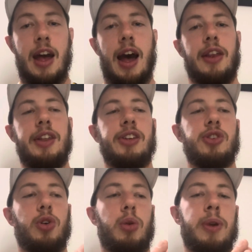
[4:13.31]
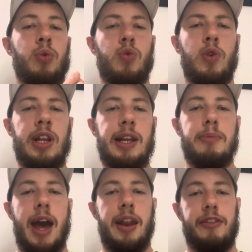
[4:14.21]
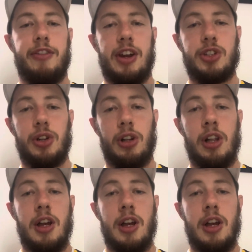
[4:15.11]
And these are going to be really beneficial